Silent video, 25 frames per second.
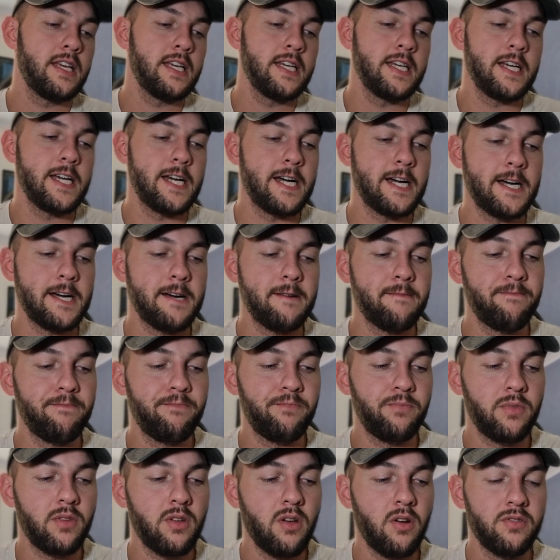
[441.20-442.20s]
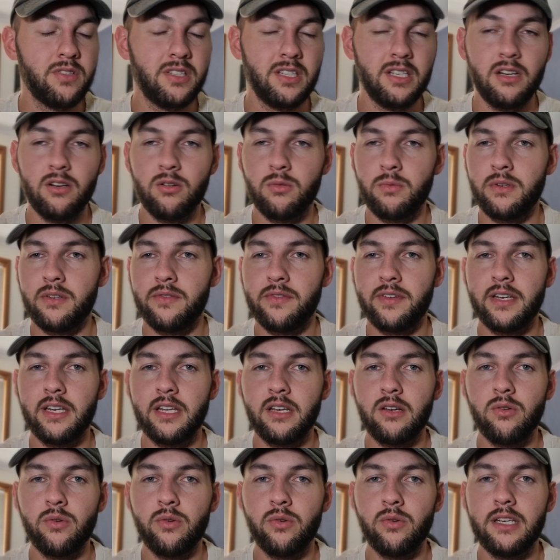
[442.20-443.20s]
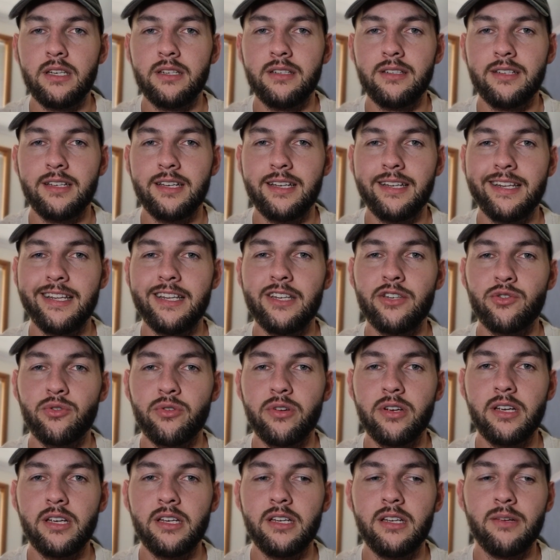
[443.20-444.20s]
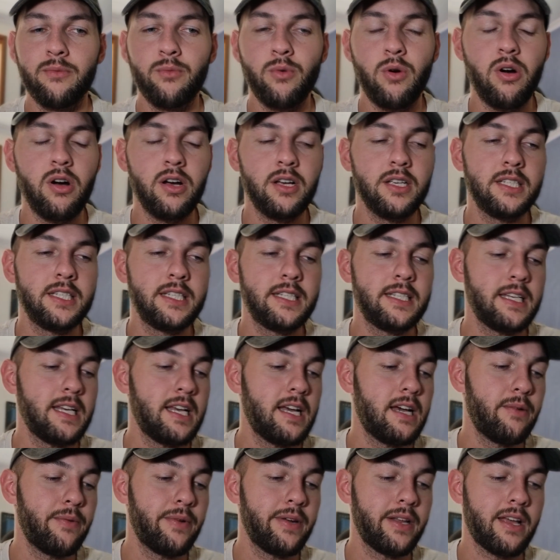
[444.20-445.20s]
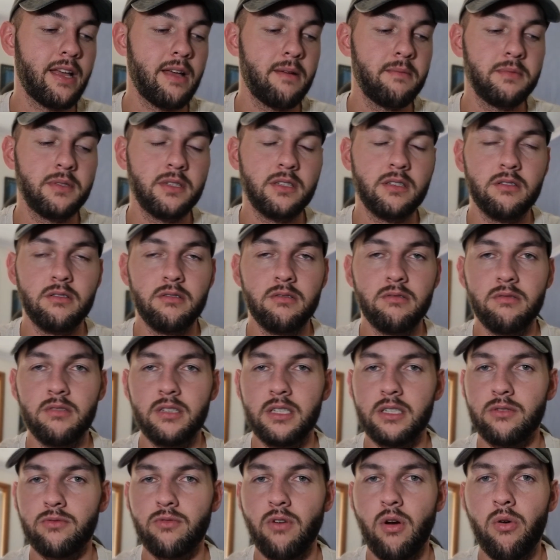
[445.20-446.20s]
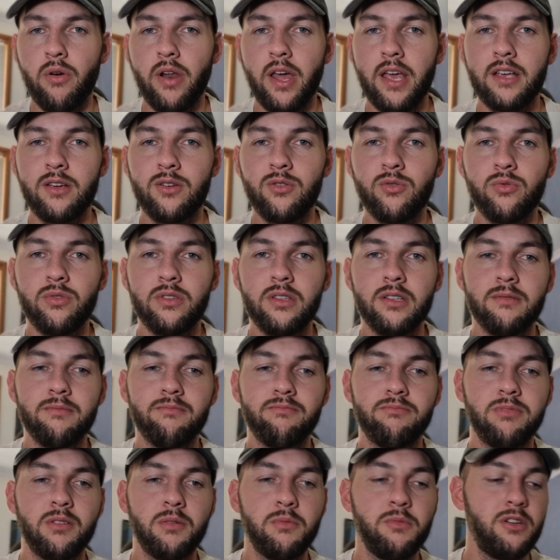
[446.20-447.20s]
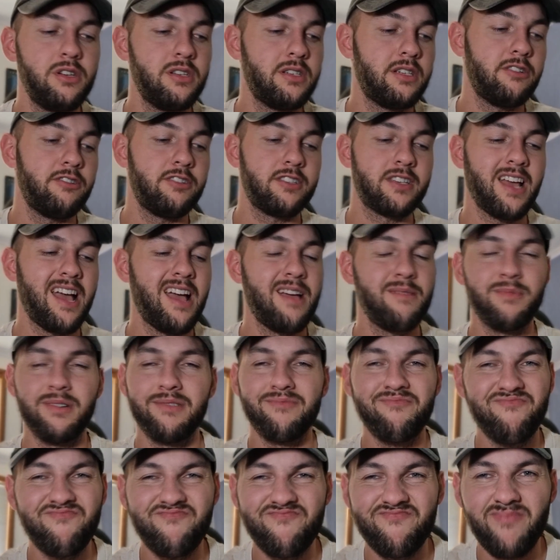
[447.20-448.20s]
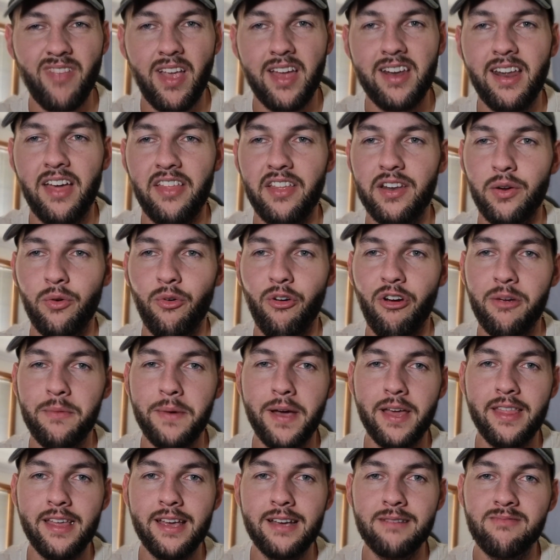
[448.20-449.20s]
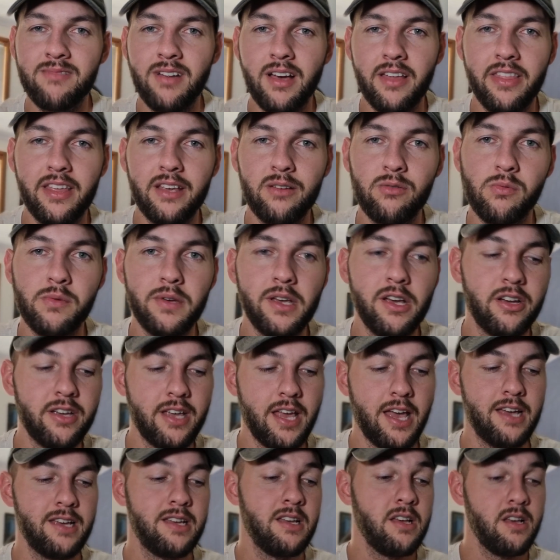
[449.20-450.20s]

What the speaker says: obviously a little bit of a niggle in injury-wise when it comes to his rolled ankle in the Community Series game, but nothing to worry about there. I think we'll be okay.